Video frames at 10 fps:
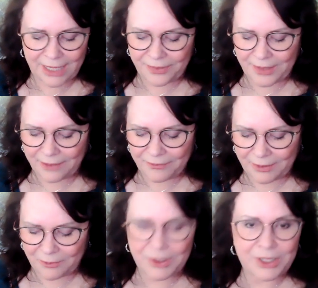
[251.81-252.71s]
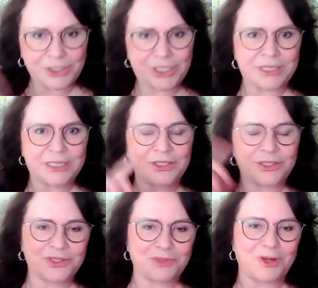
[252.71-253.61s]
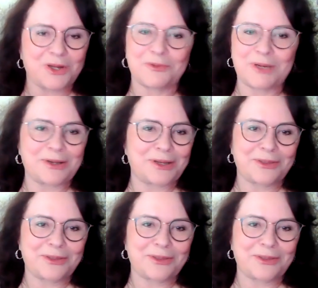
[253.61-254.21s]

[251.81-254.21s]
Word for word: Can't think of it where the Jesus used to walk around.